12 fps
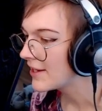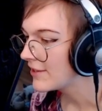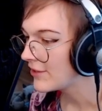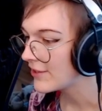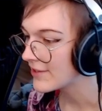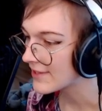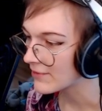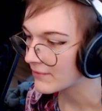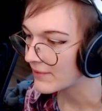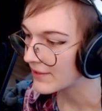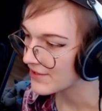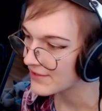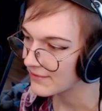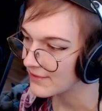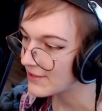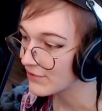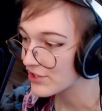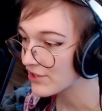You can set what,
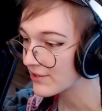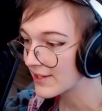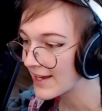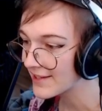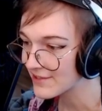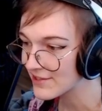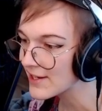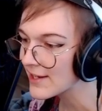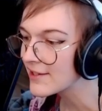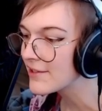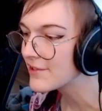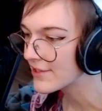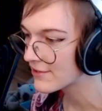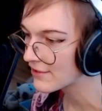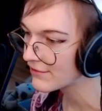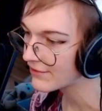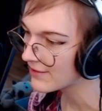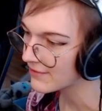if it should cast shadows and so
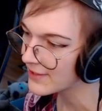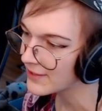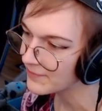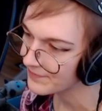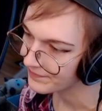forth, right?